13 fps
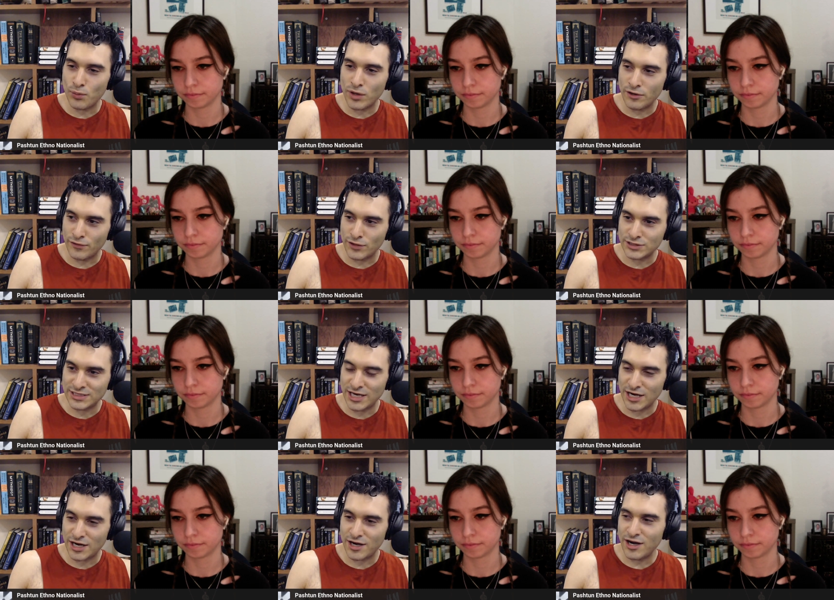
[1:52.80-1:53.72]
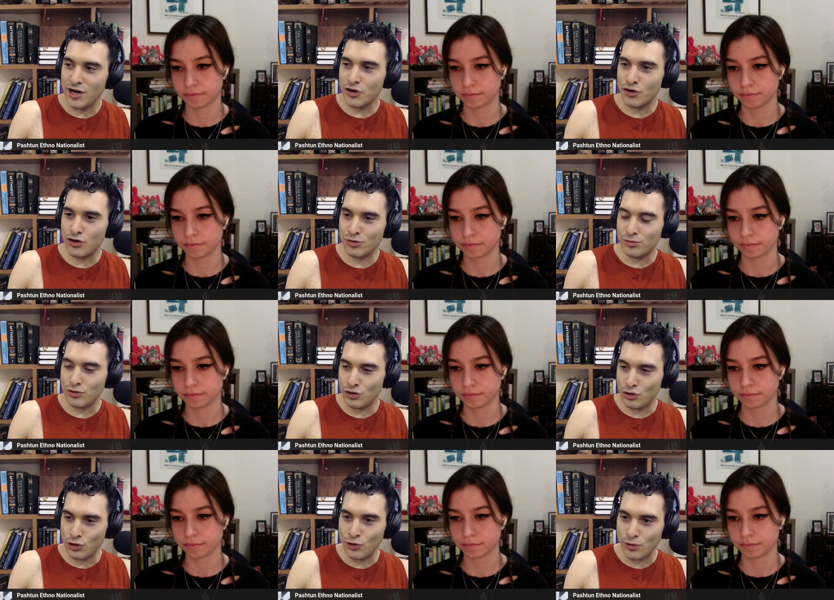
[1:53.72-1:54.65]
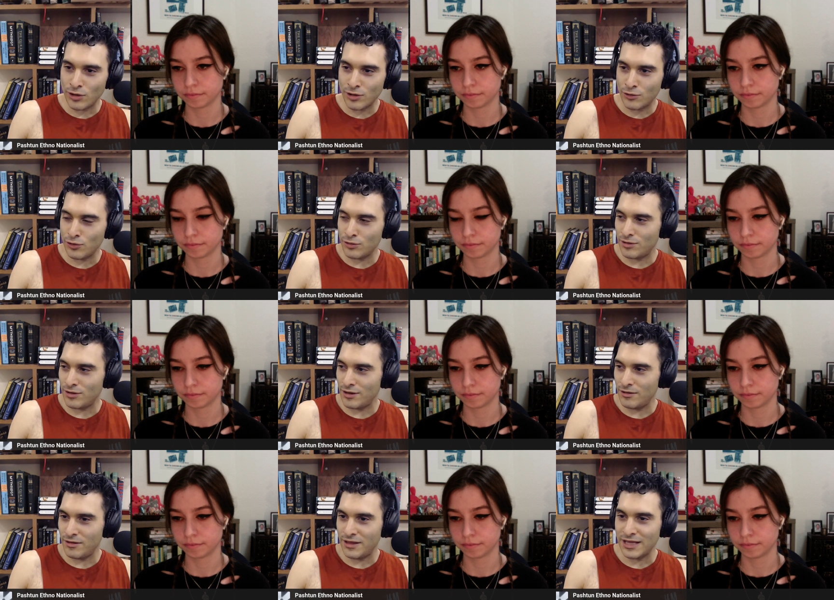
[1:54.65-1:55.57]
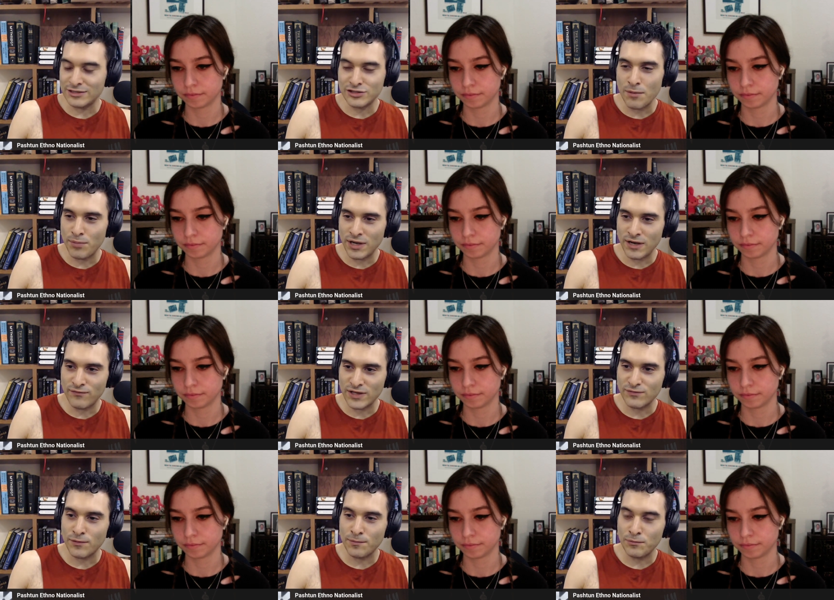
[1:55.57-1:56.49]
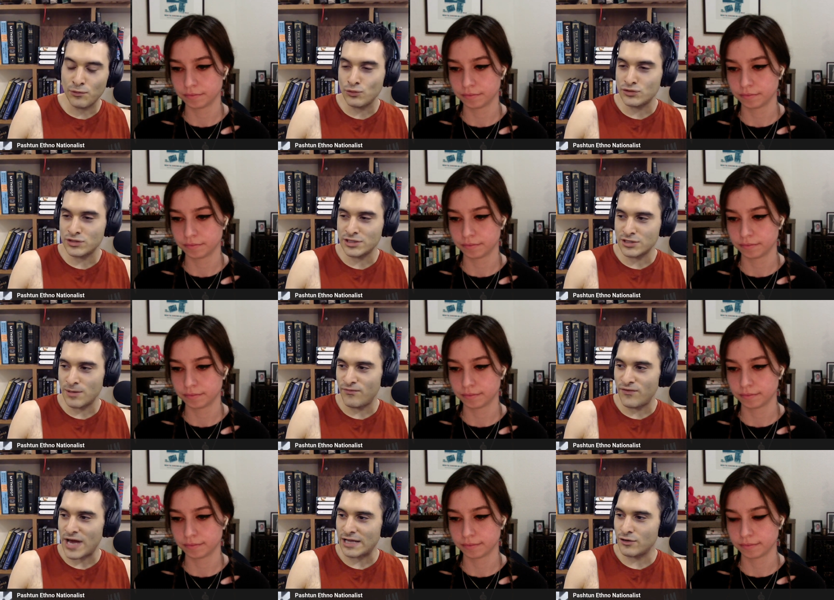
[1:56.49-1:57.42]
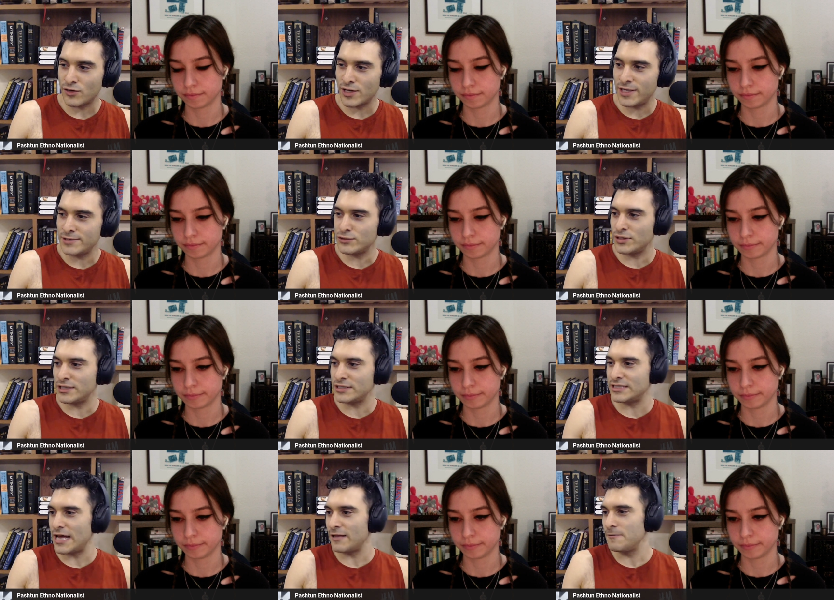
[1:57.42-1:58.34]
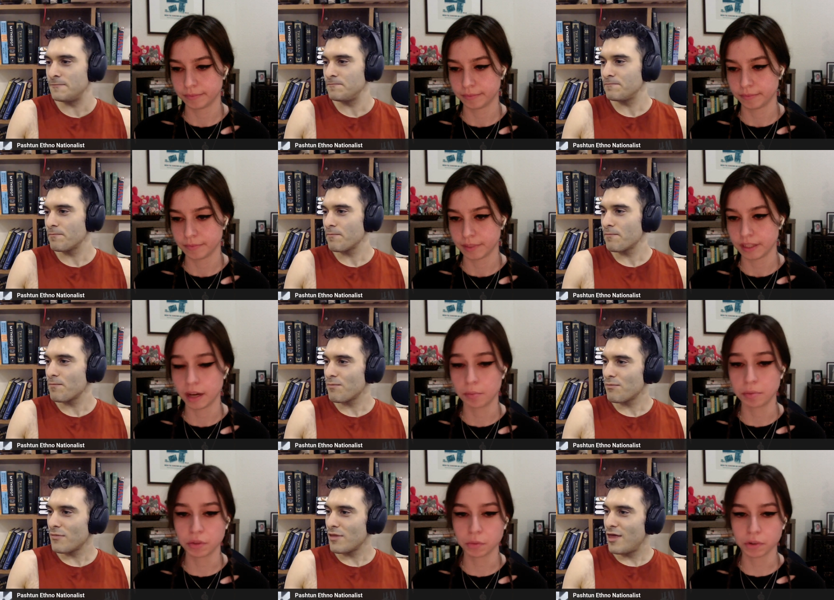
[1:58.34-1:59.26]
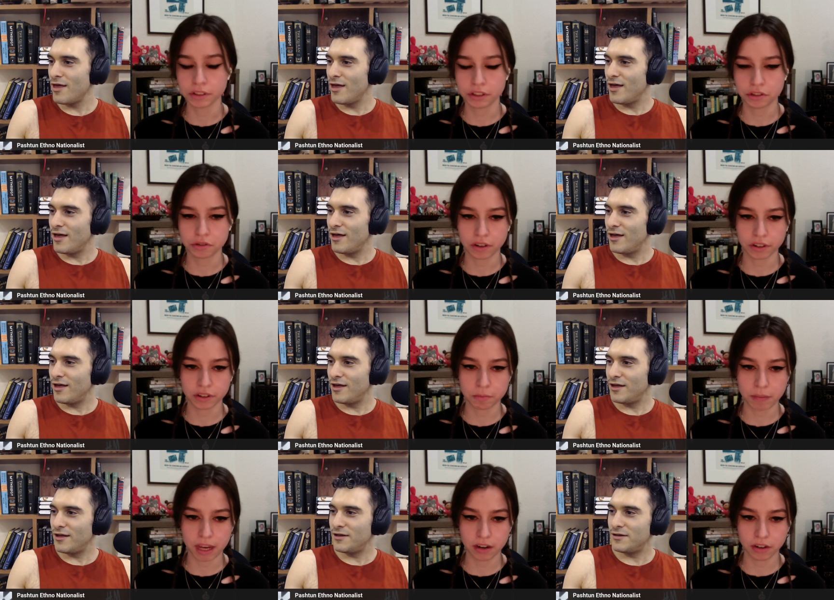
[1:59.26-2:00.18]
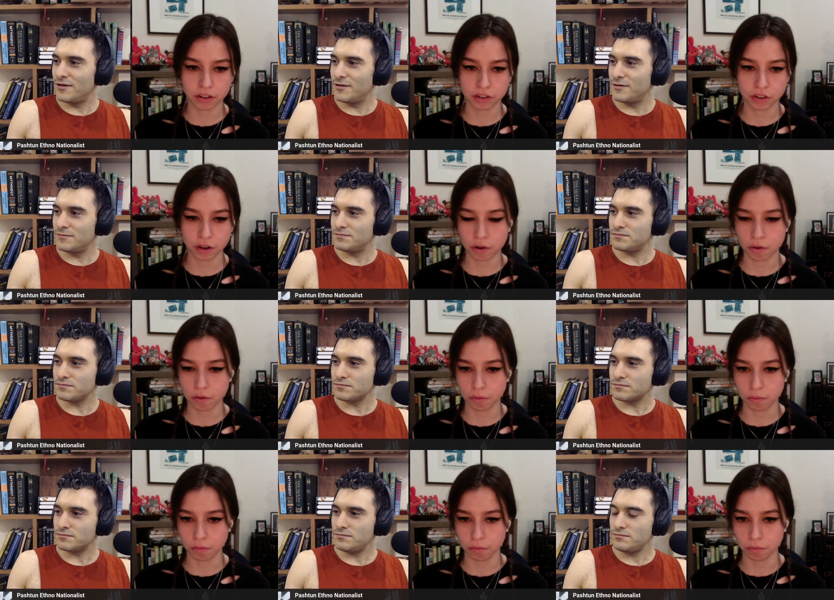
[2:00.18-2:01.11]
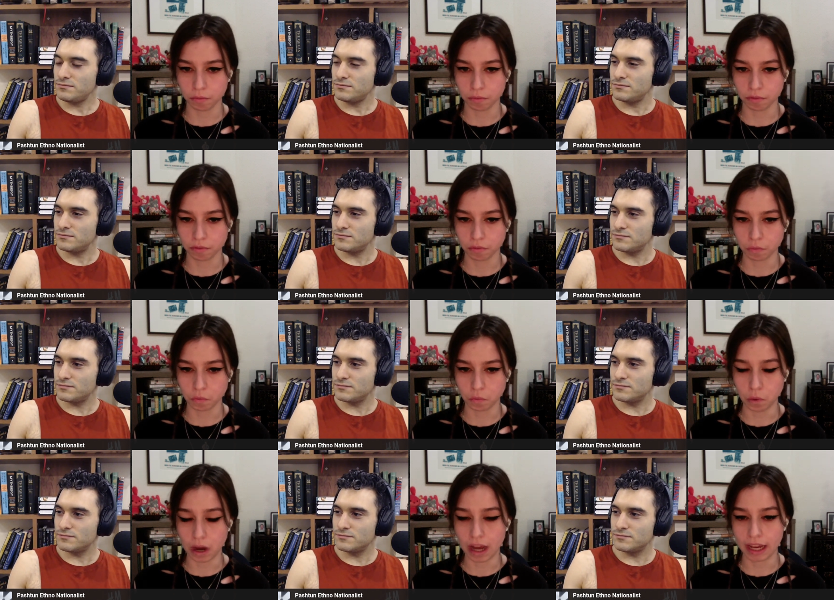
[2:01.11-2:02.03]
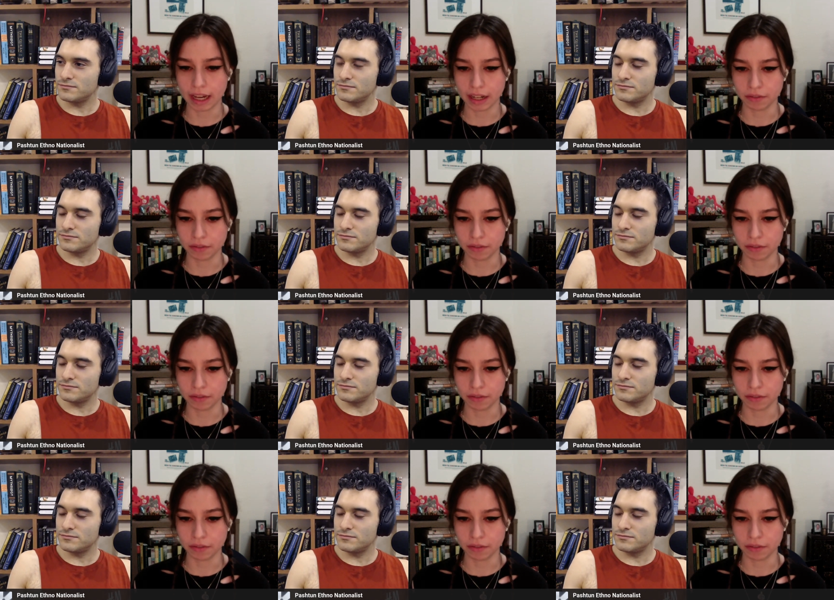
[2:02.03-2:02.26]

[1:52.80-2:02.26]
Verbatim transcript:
Speaker 1: one of us here could get some benefit from losing some fat, okay? So there's that.
Speaker 2: Yeah, but the world's strongest men are so wide and